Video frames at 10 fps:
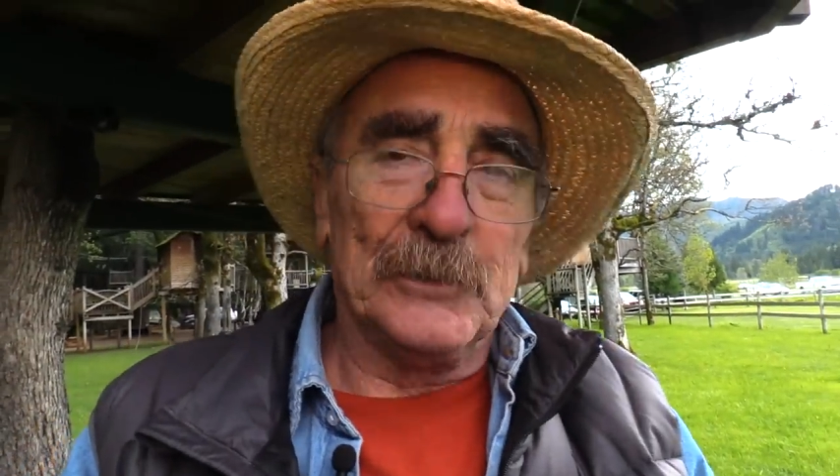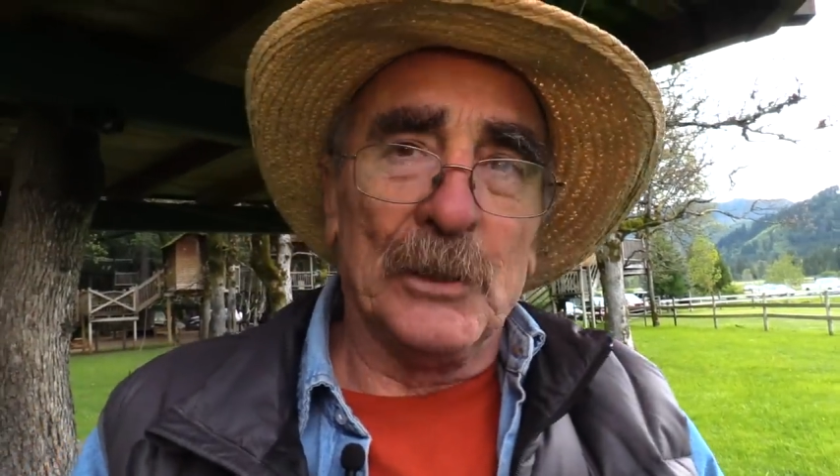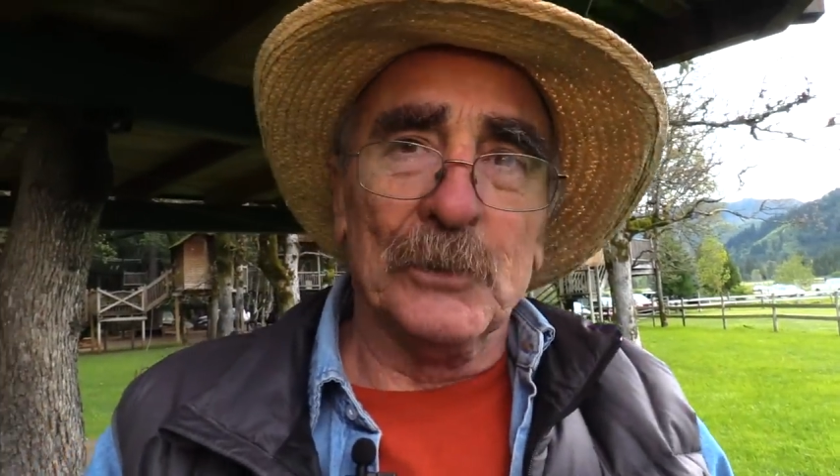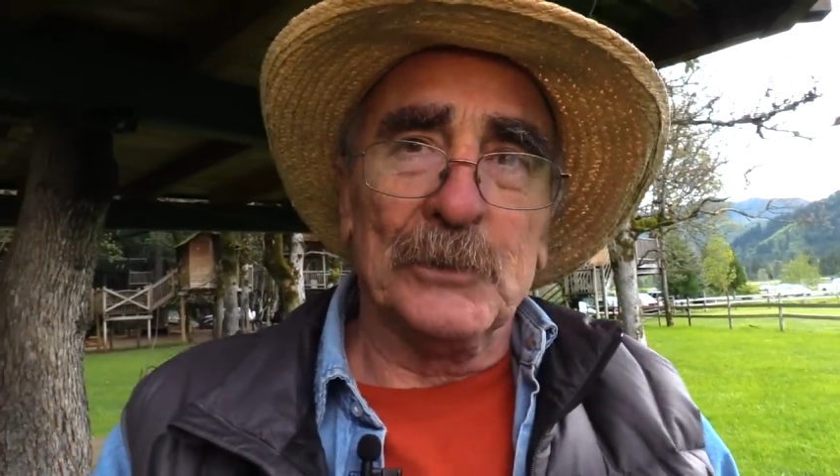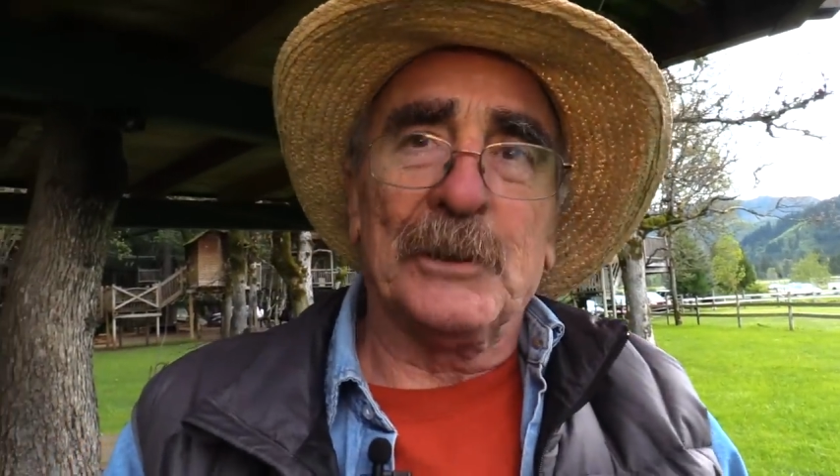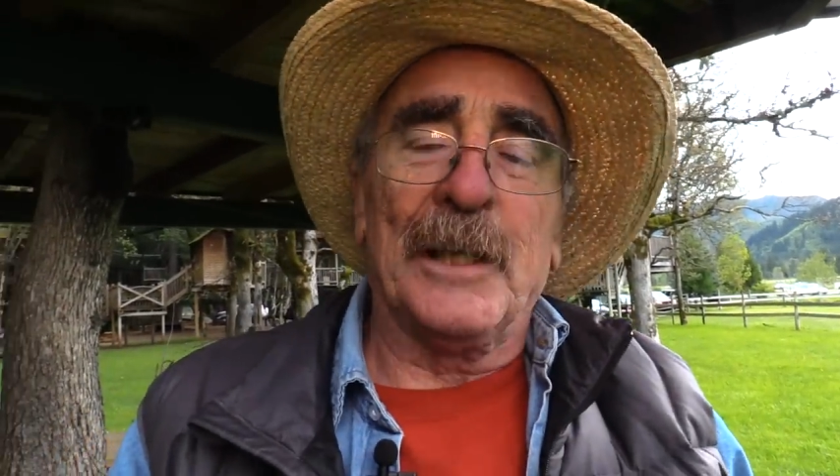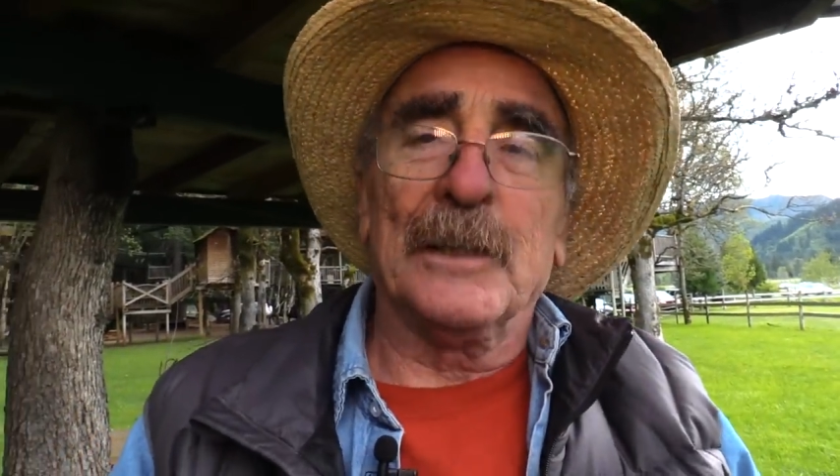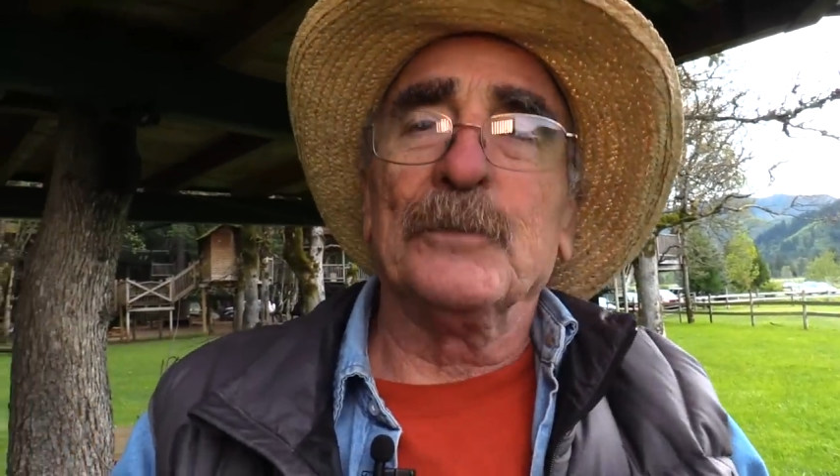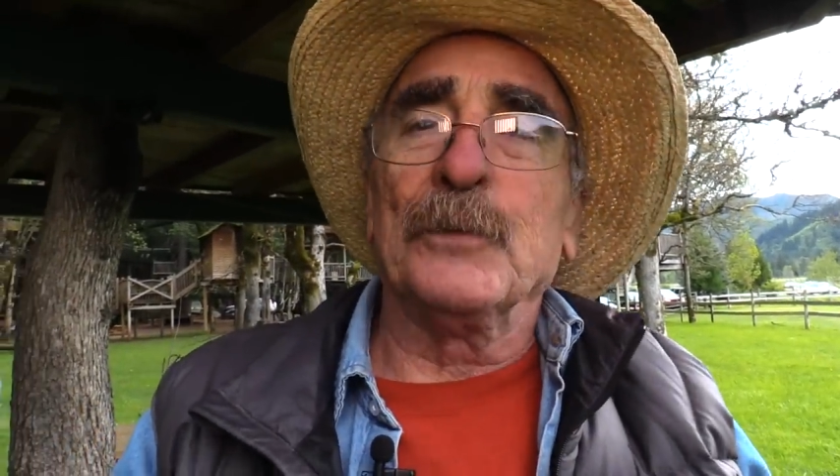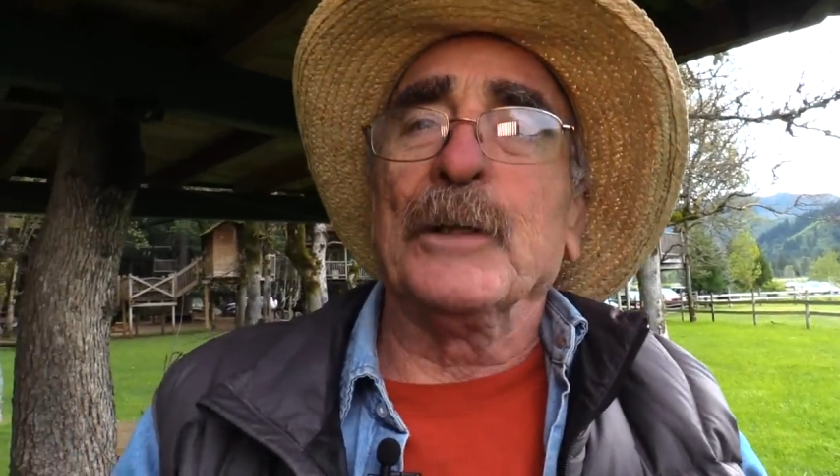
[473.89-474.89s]
don't
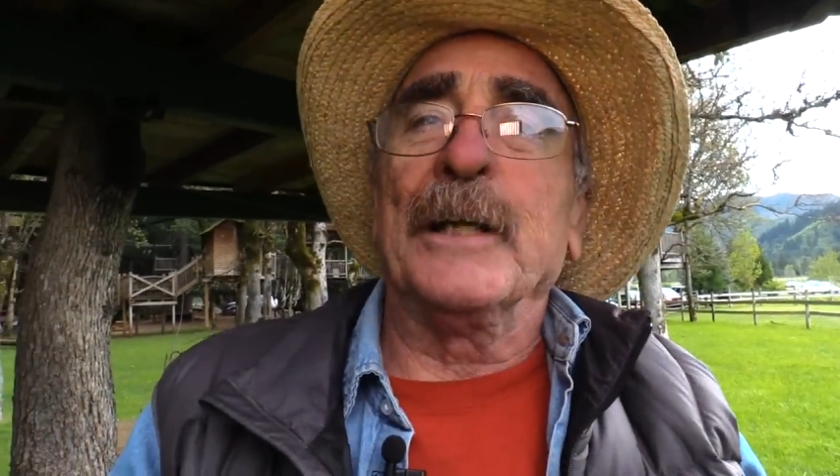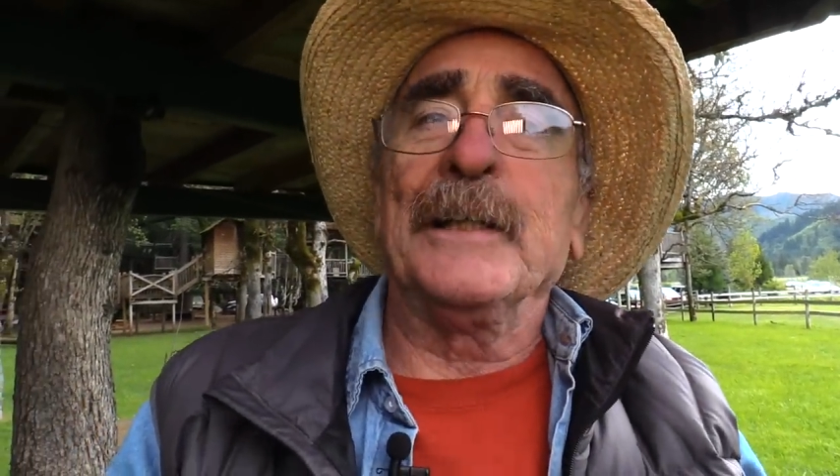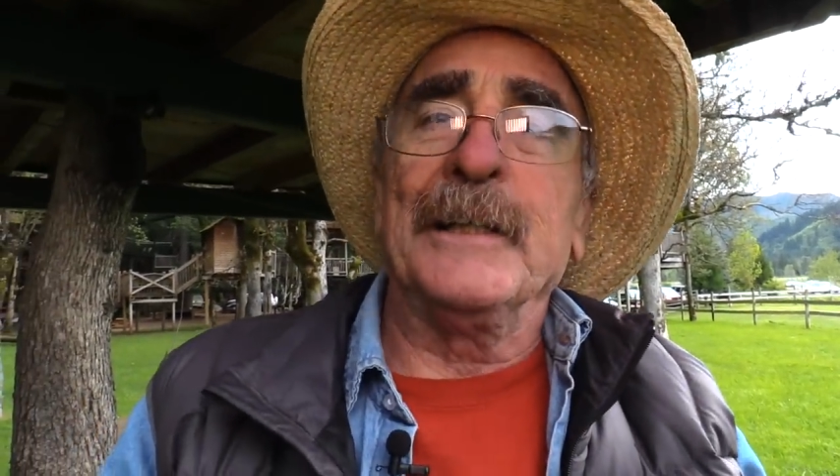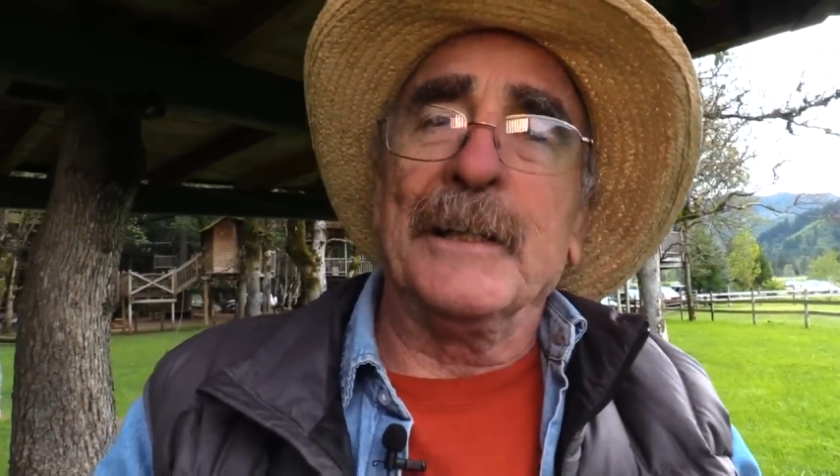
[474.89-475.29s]
settle for any